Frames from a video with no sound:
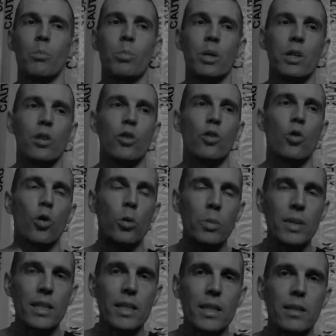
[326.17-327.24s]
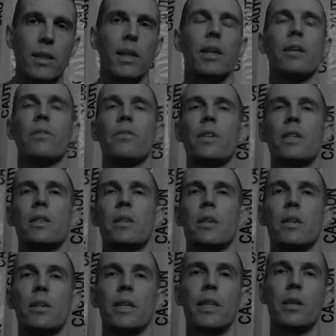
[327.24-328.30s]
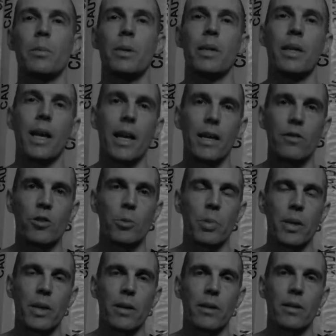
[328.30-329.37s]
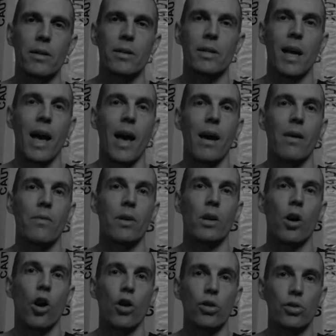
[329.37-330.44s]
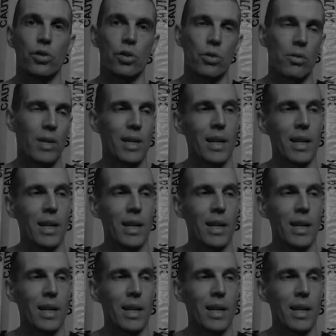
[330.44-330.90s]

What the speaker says: But normally, to get a visa, you need to be a native speaker and to have a college degree.